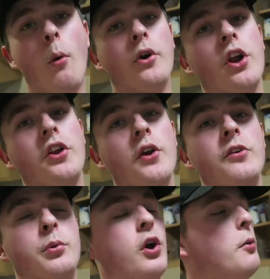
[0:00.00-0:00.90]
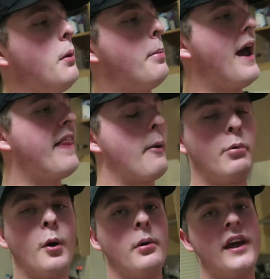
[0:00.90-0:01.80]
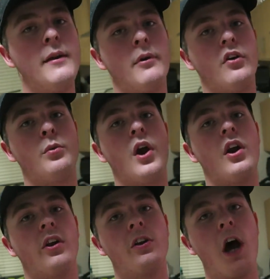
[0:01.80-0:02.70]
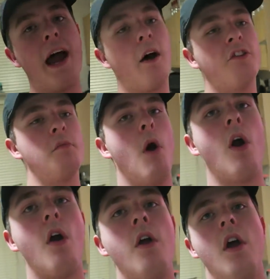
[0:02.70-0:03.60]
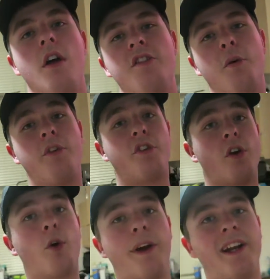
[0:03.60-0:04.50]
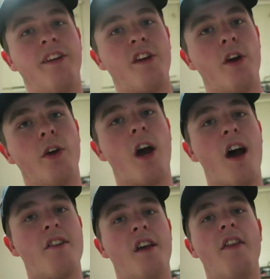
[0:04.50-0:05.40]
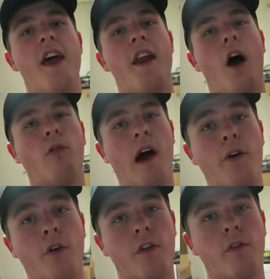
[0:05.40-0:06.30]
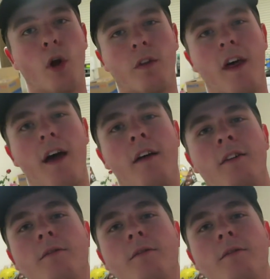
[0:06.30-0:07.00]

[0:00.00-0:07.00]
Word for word: What we're gonna do is we're gonna prepare that properly because we're going on a night out tomorrow, and so we're just gonna quickly show you guys and then I'll round off the vlog there.